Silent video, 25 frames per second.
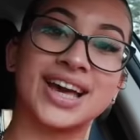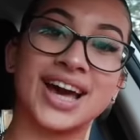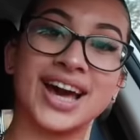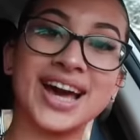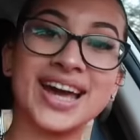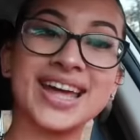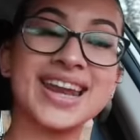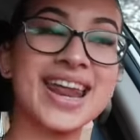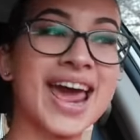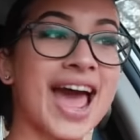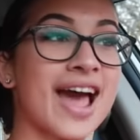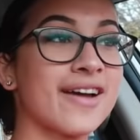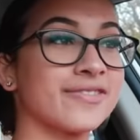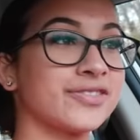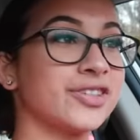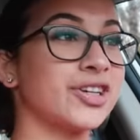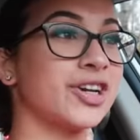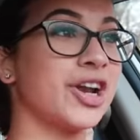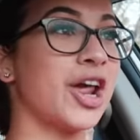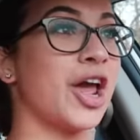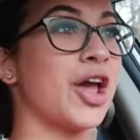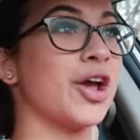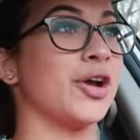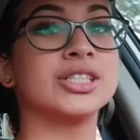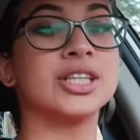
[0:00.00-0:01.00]
Good
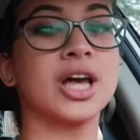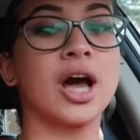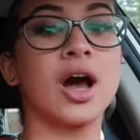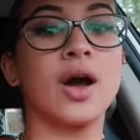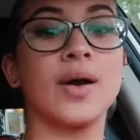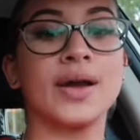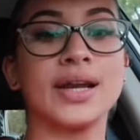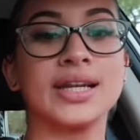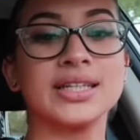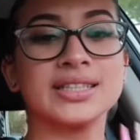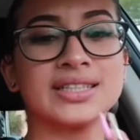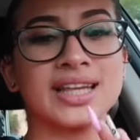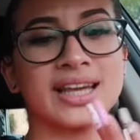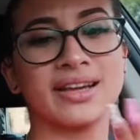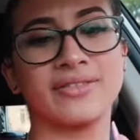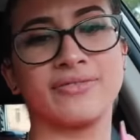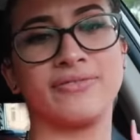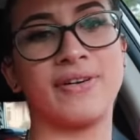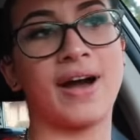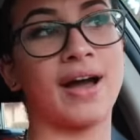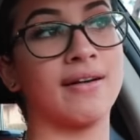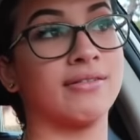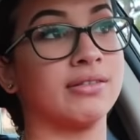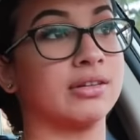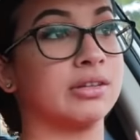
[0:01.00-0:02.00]
afternoon. So it is like
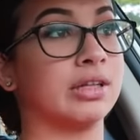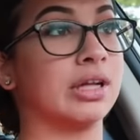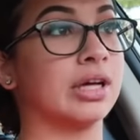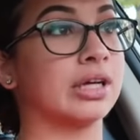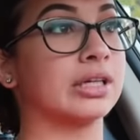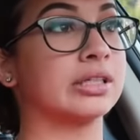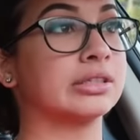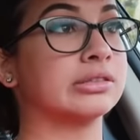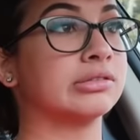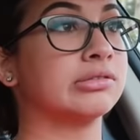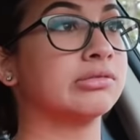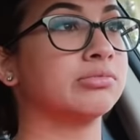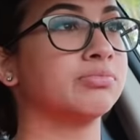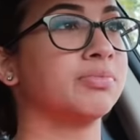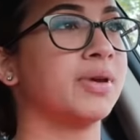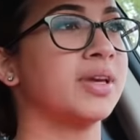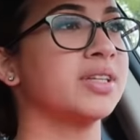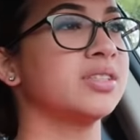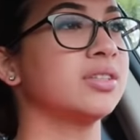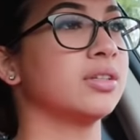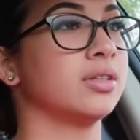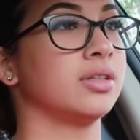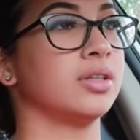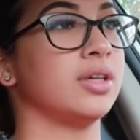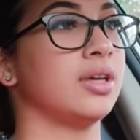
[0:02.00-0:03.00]
5 o'clock. It's
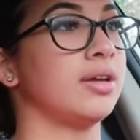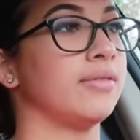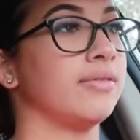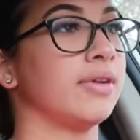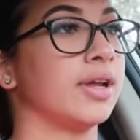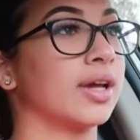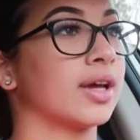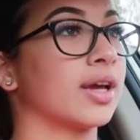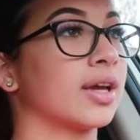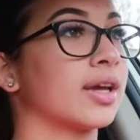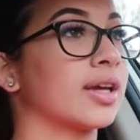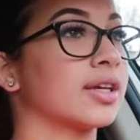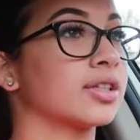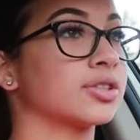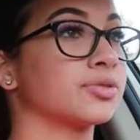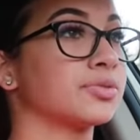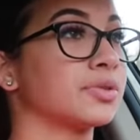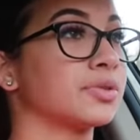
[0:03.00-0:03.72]
basically evening, I guess,